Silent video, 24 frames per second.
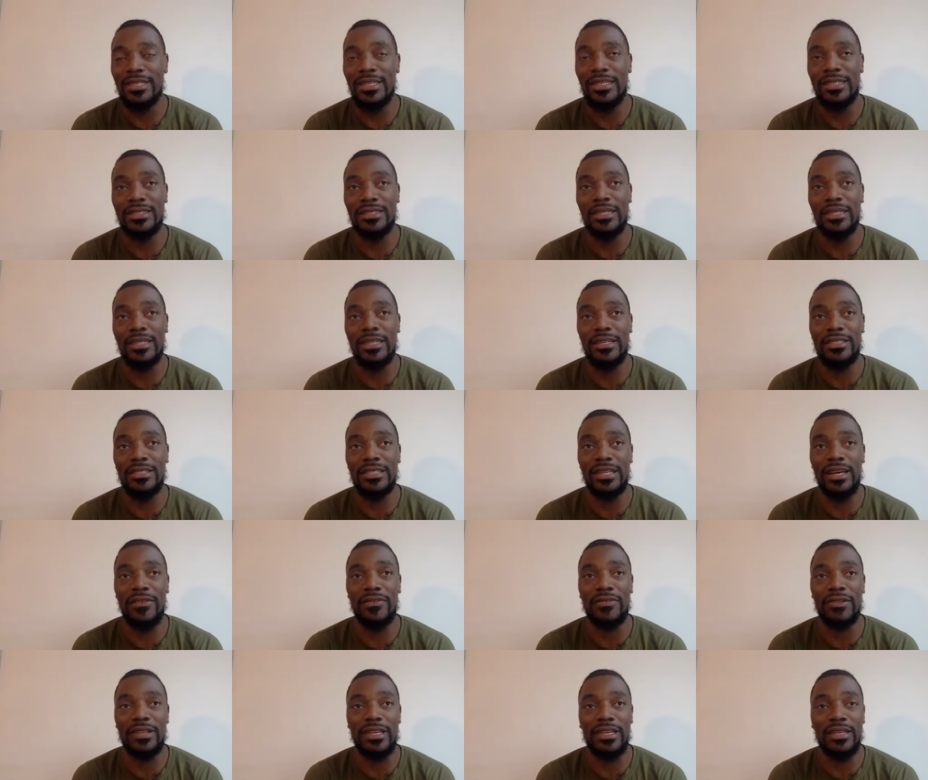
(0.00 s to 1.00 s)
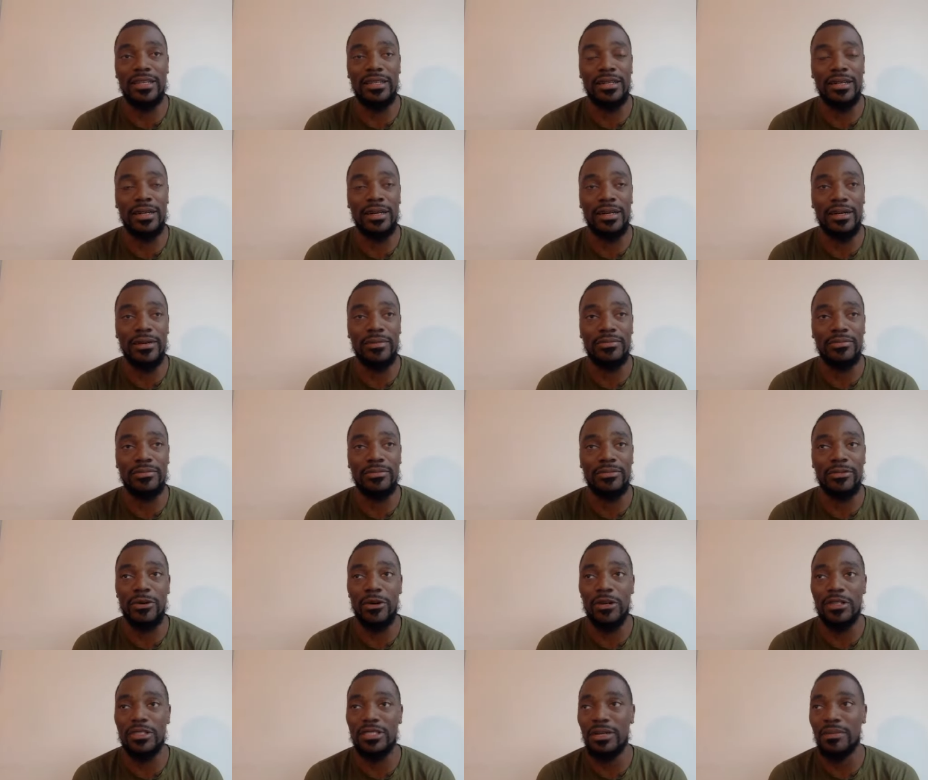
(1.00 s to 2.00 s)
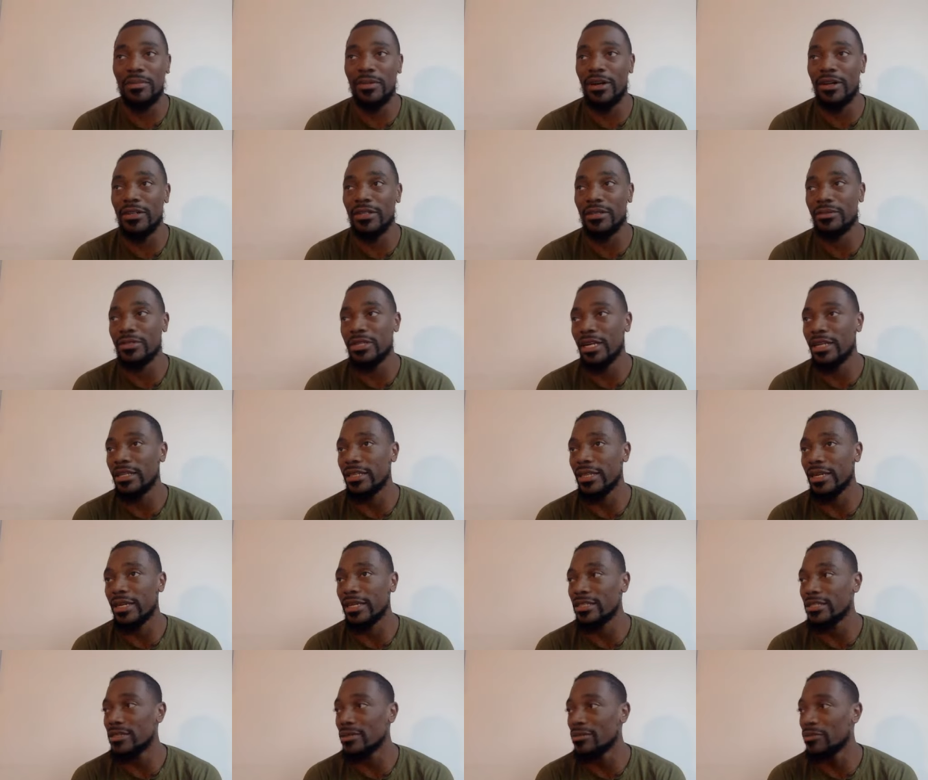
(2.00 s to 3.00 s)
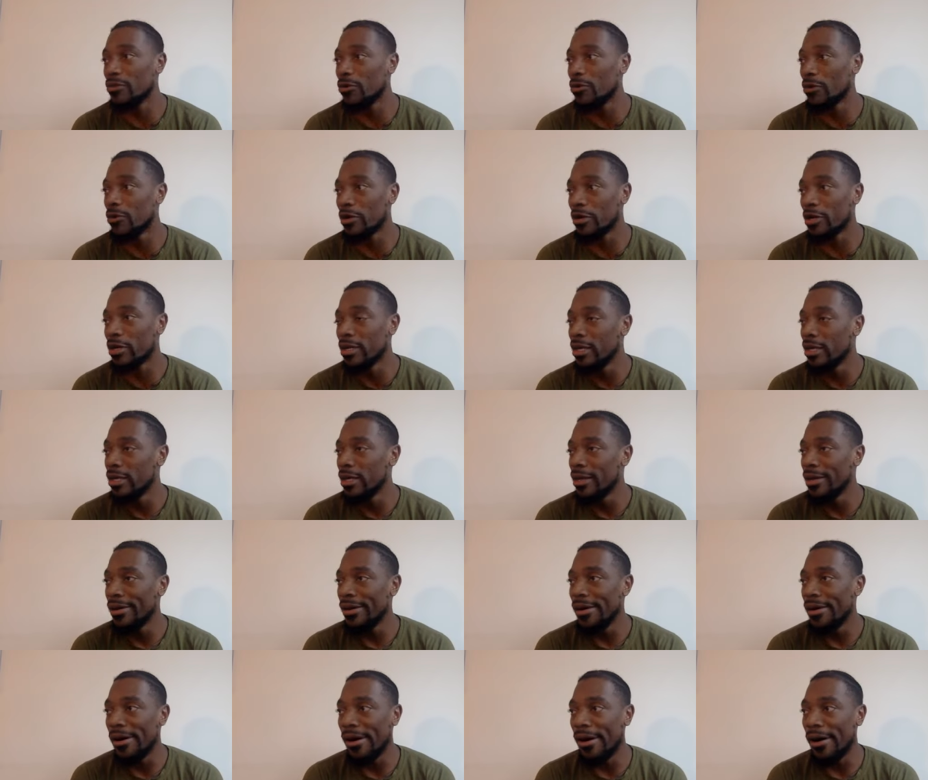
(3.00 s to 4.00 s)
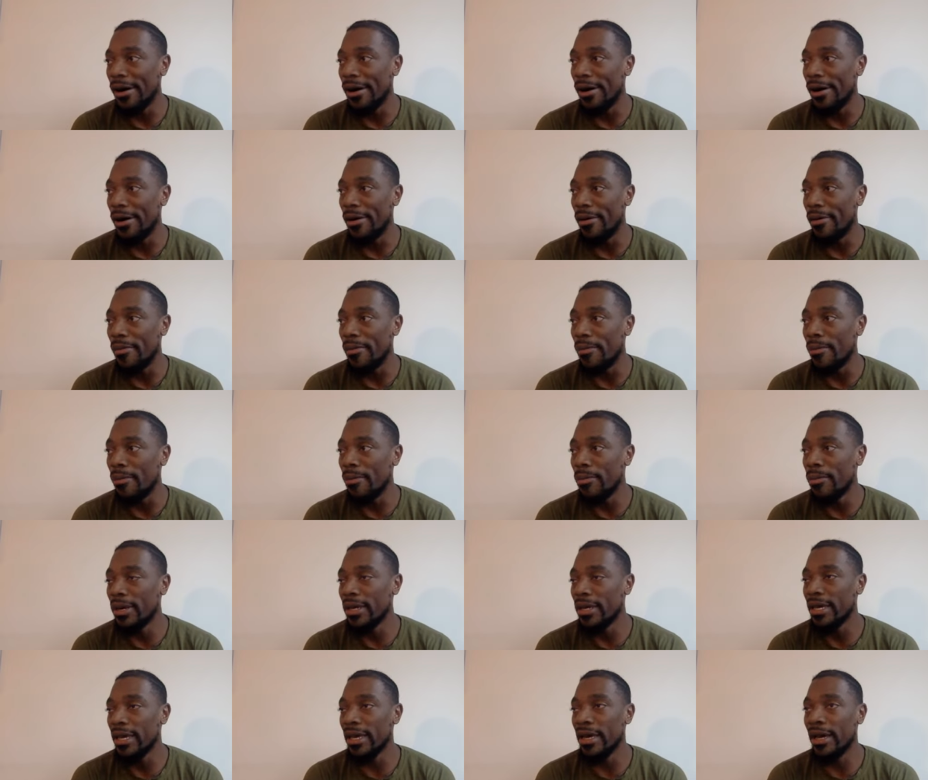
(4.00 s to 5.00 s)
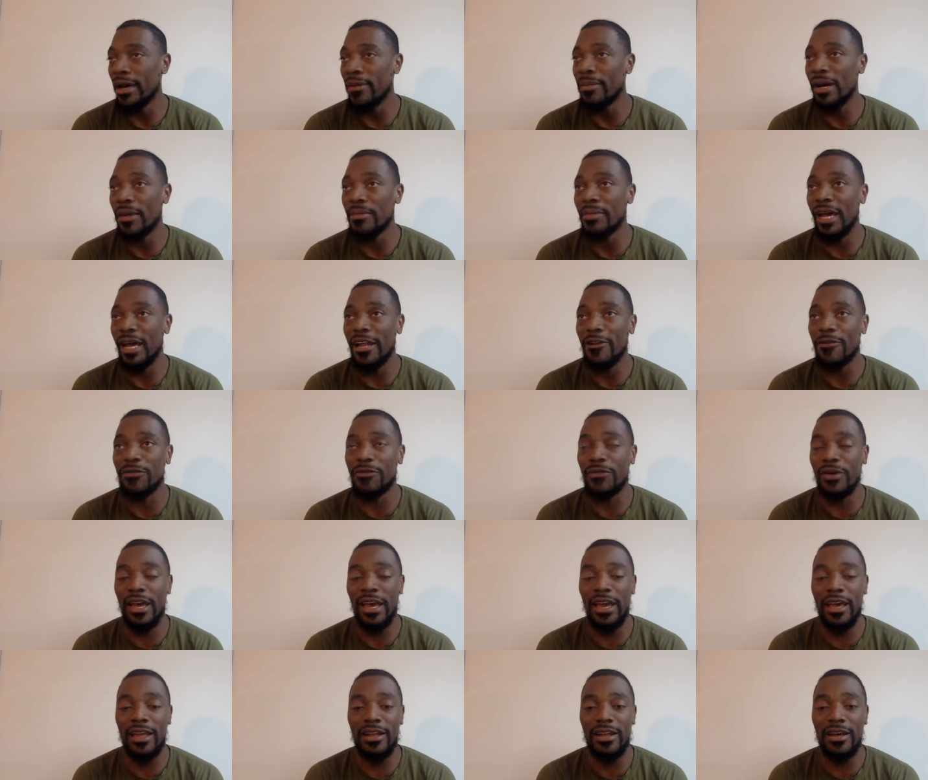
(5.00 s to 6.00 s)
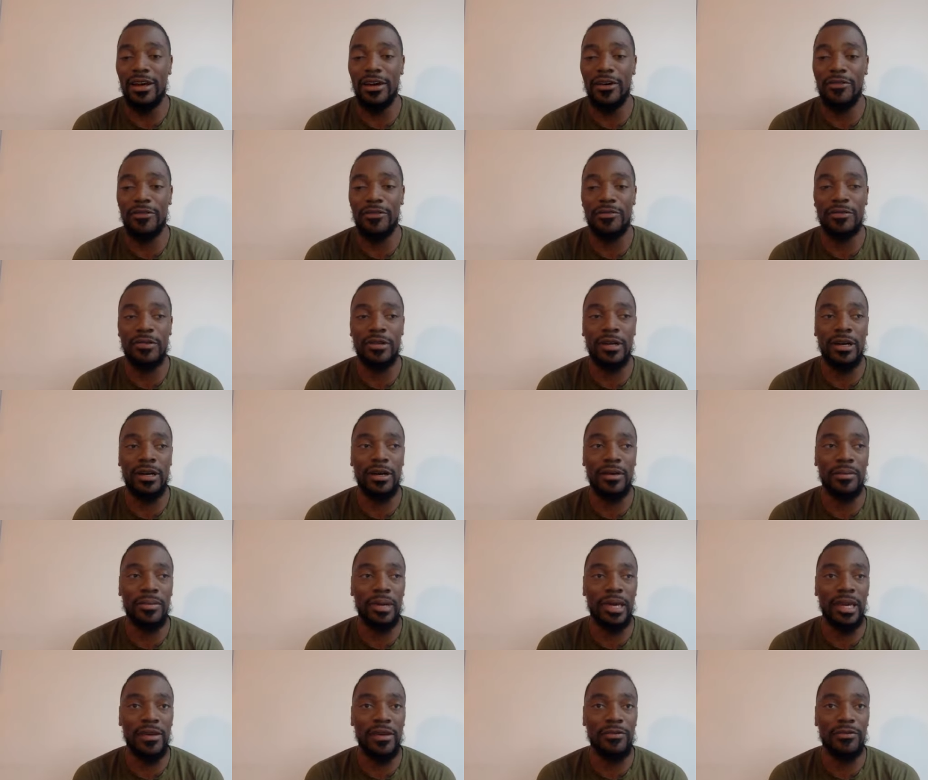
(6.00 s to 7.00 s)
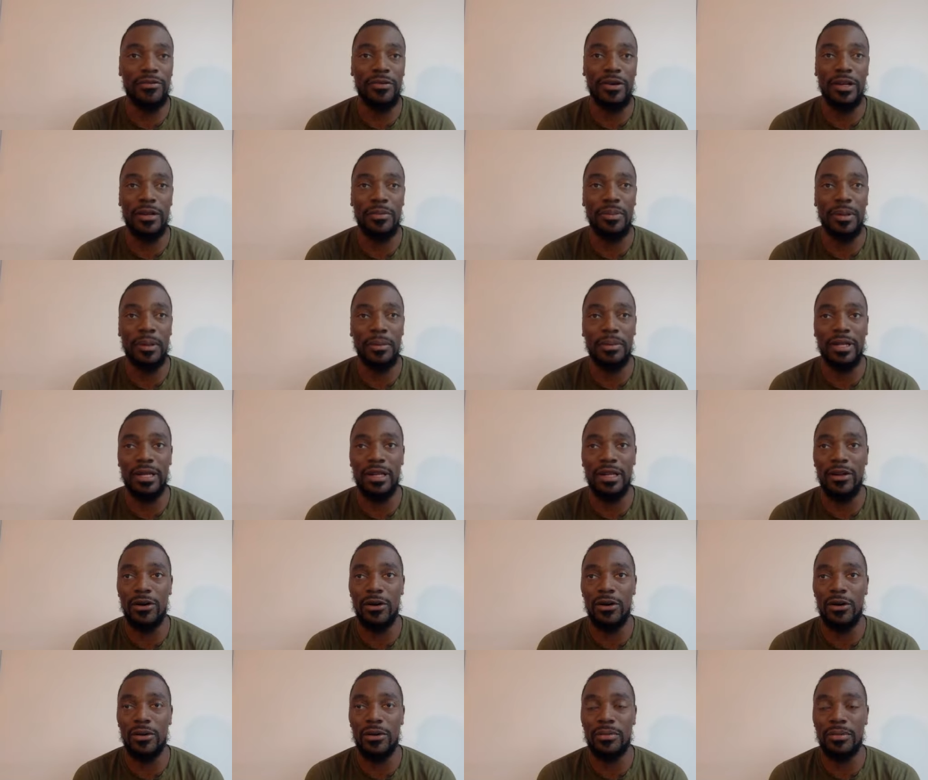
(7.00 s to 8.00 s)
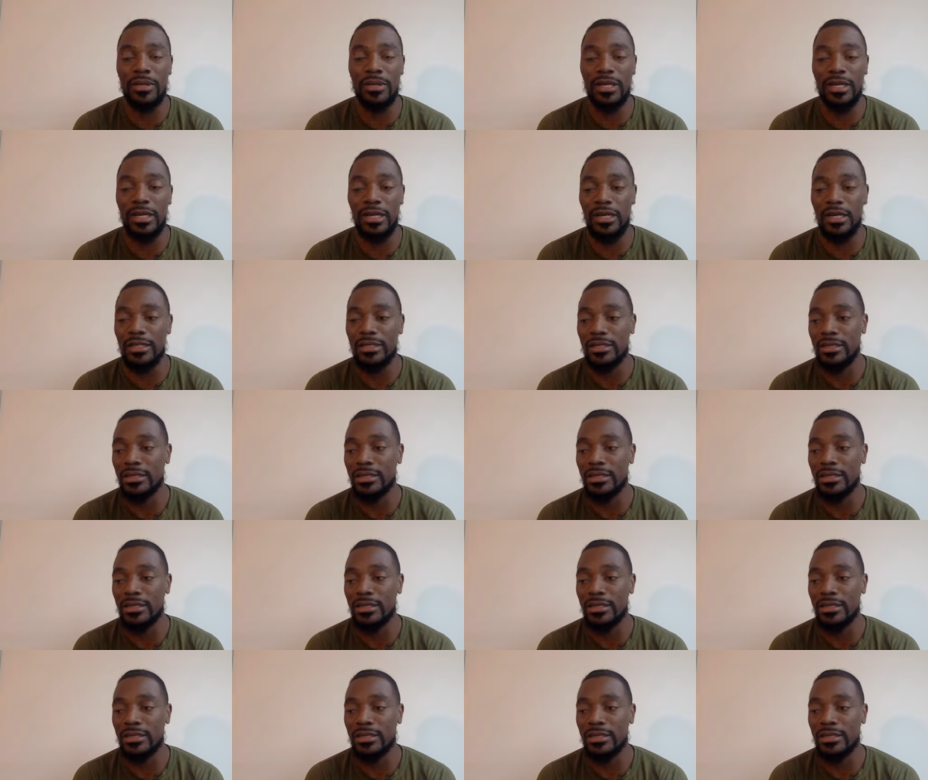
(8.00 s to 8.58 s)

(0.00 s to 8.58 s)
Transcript: it's there's definitely um, crossing the boundary i'm trying to think of some more um, but yeah i'm, I'm not a fan of uh, making fun of people at all because